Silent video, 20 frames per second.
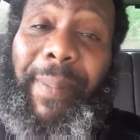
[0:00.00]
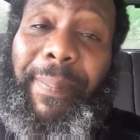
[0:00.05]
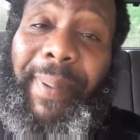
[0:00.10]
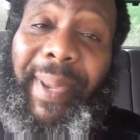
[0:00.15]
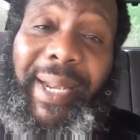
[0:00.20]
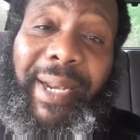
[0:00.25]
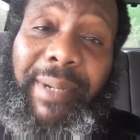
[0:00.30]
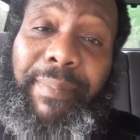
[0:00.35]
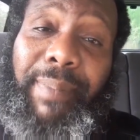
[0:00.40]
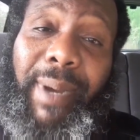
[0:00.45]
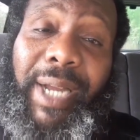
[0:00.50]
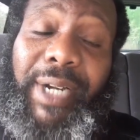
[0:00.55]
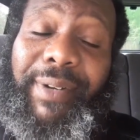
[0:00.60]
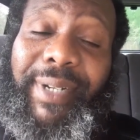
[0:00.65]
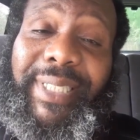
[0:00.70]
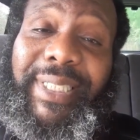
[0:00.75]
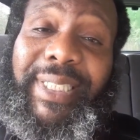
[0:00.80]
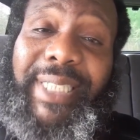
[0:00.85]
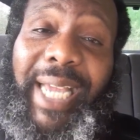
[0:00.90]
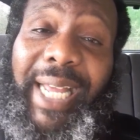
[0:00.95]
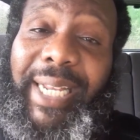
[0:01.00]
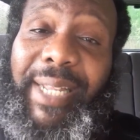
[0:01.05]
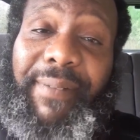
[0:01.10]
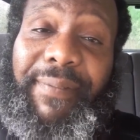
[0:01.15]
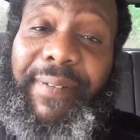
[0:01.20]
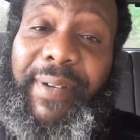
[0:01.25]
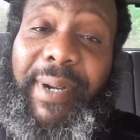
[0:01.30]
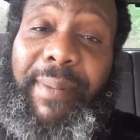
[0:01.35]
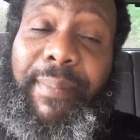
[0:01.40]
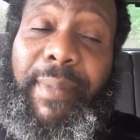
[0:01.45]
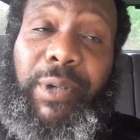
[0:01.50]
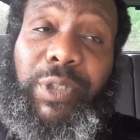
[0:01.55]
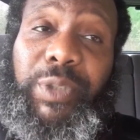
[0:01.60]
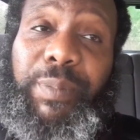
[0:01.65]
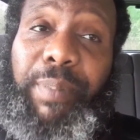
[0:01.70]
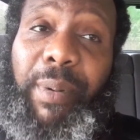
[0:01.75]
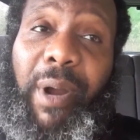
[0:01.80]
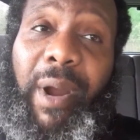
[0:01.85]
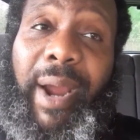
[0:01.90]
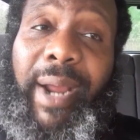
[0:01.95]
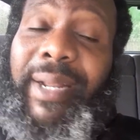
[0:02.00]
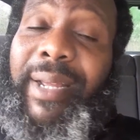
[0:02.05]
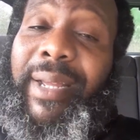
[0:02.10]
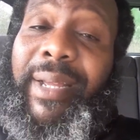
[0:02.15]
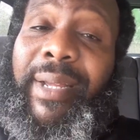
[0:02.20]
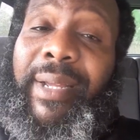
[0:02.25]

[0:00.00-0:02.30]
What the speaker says: peanut butter and jelly for the most part.